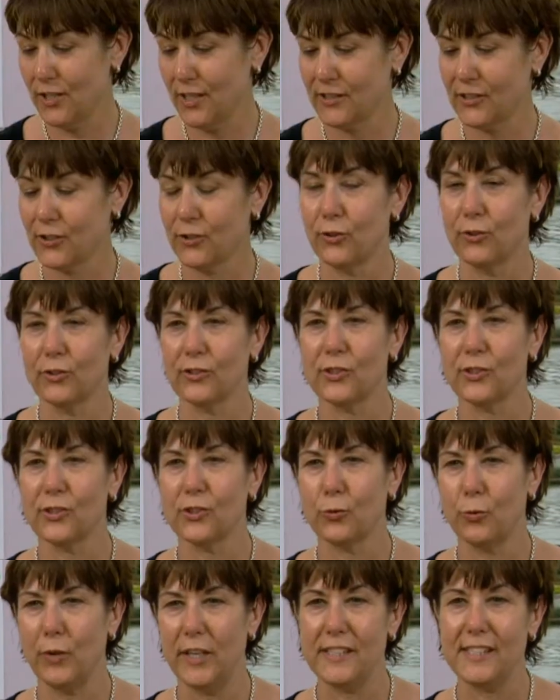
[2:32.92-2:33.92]
Duster
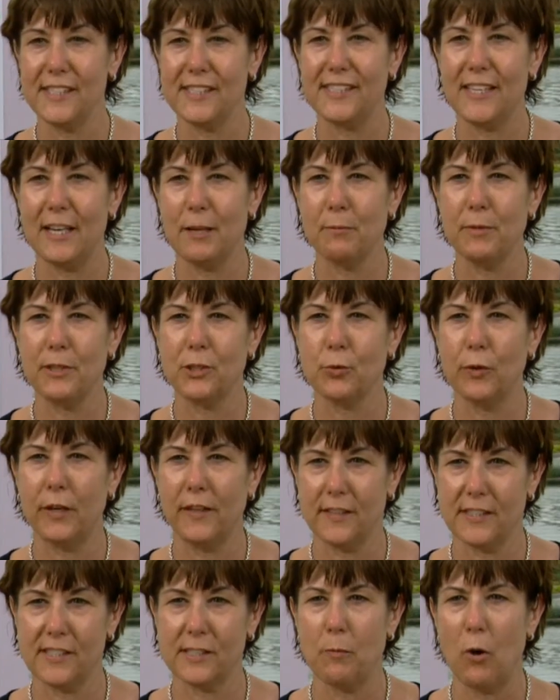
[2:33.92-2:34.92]
squeezes in
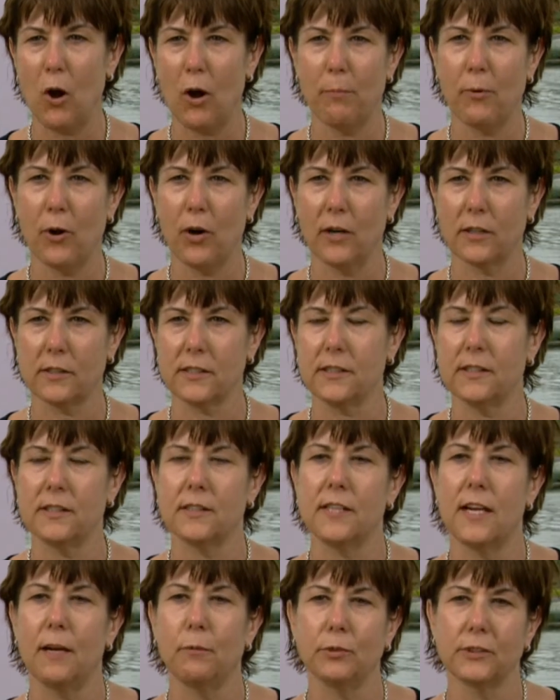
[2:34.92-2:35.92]
between the small parts,
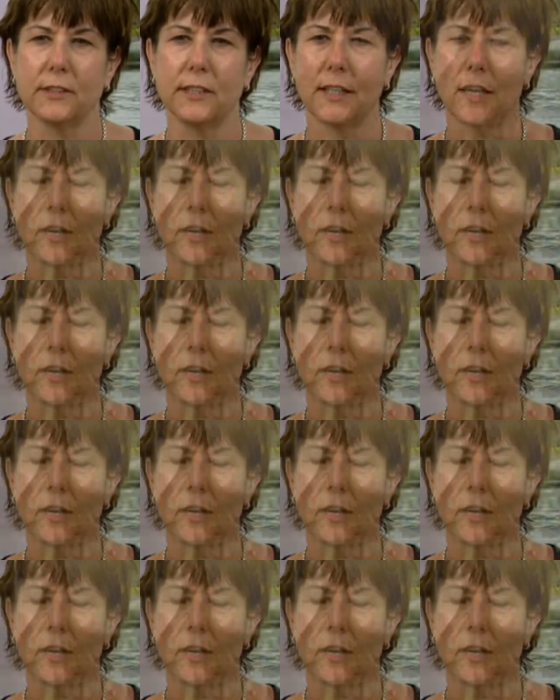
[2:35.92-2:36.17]
it's able to